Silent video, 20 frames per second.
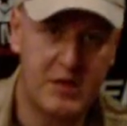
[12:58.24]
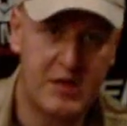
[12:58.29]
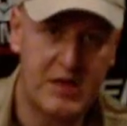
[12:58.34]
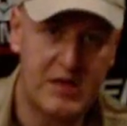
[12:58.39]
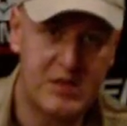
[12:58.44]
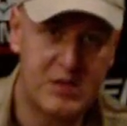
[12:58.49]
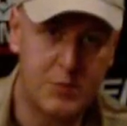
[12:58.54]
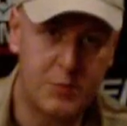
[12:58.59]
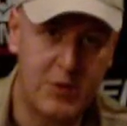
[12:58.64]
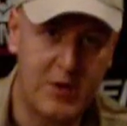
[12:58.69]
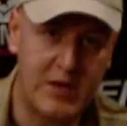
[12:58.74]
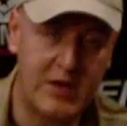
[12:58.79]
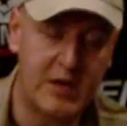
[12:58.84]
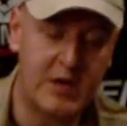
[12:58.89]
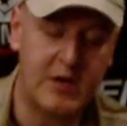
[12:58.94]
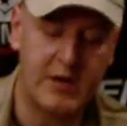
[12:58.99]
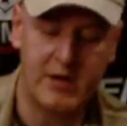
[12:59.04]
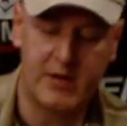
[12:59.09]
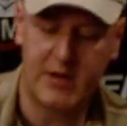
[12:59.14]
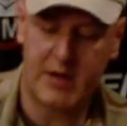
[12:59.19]
than the spring
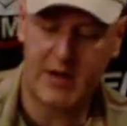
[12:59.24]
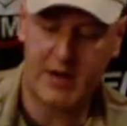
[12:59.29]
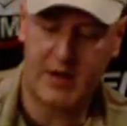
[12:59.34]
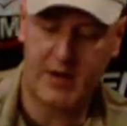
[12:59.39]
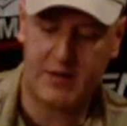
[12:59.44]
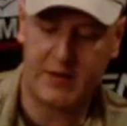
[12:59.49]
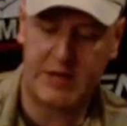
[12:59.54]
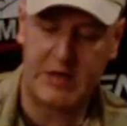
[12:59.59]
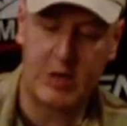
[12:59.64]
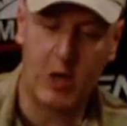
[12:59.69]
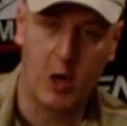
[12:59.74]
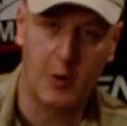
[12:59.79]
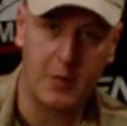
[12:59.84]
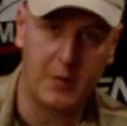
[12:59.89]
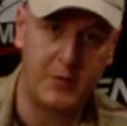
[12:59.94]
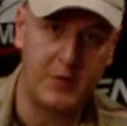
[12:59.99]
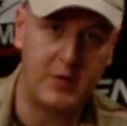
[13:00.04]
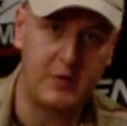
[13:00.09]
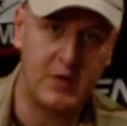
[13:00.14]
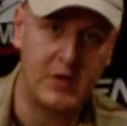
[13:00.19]
guide and the
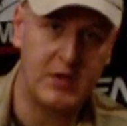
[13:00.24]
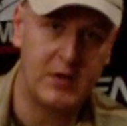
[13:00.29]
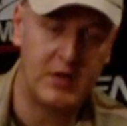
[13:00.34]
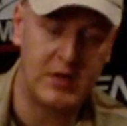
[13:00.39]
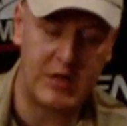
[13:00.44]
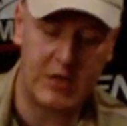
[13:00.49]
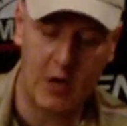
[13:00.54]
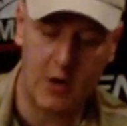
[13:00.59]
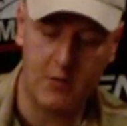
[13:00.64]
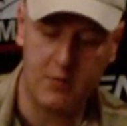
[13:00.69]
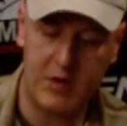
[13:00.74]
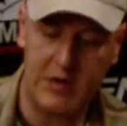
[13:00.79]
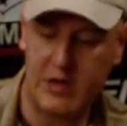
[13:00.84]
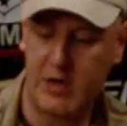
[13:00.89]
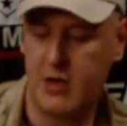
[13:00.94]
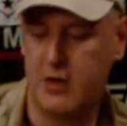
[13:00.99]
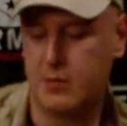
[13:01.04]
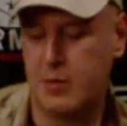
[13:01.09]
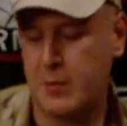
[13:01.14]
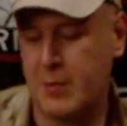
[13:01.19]
hop-up unit, the
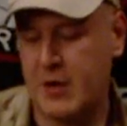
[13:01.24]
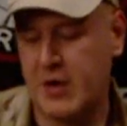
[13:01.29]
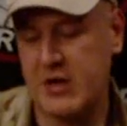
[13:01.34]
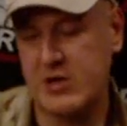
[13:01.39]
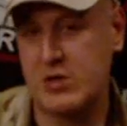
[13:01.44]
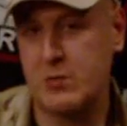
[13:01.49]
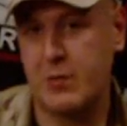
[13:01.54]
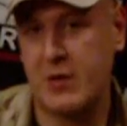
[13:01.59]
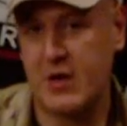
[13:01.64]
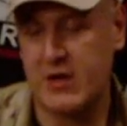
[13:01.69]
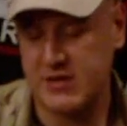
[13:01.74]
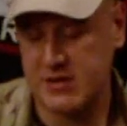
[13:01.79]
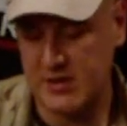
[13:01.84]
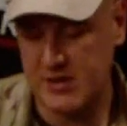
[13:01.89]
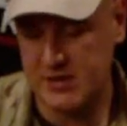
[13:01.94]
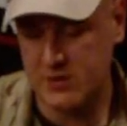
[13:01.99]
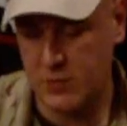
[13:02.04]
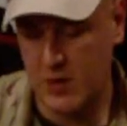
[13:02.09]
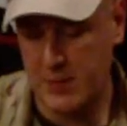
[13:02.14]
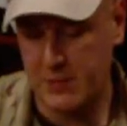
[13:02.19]
only other proprietary part to
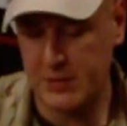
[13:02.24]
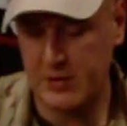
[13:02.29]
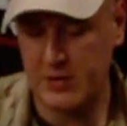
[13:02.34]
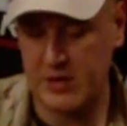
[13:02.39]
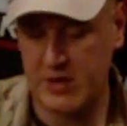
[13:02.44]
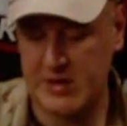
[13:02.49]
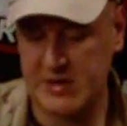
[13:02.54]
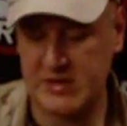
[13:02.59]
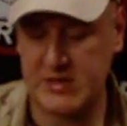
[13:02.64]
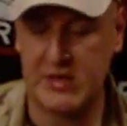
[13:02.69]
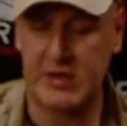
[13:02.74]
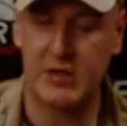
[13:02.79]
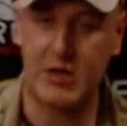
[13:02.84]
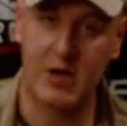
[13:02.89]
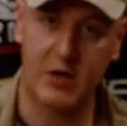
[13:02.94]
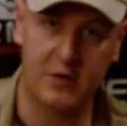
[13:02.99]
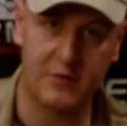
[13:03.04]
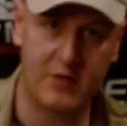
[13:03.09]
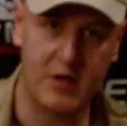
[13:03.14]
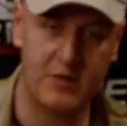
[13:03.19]
this weapon is the
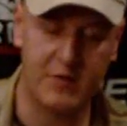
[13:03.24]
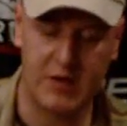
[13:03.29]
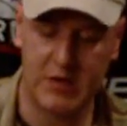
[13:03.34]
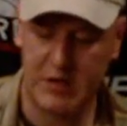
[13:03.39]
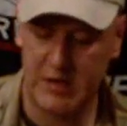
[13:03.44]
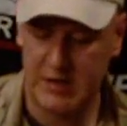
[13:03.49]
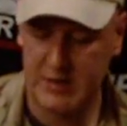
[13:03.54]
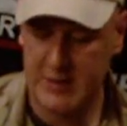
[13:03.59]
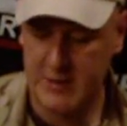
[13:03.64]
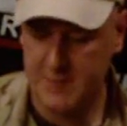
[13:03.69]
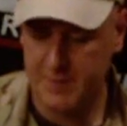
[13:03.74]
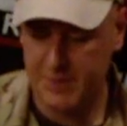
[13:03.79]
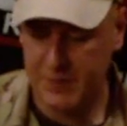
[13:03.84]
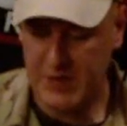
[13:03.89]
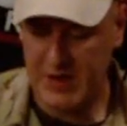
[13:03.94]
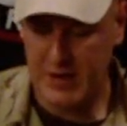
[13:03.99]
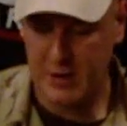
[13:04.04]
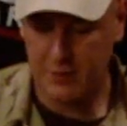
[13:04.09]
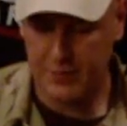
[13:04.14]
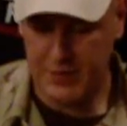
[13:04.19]
cut-off lever.
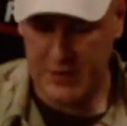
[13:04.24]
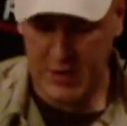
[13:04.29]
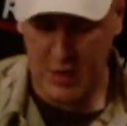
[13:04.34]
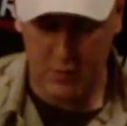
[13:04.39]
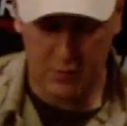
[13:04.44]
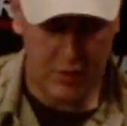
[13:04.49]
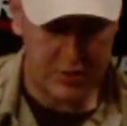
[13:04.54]
Now, the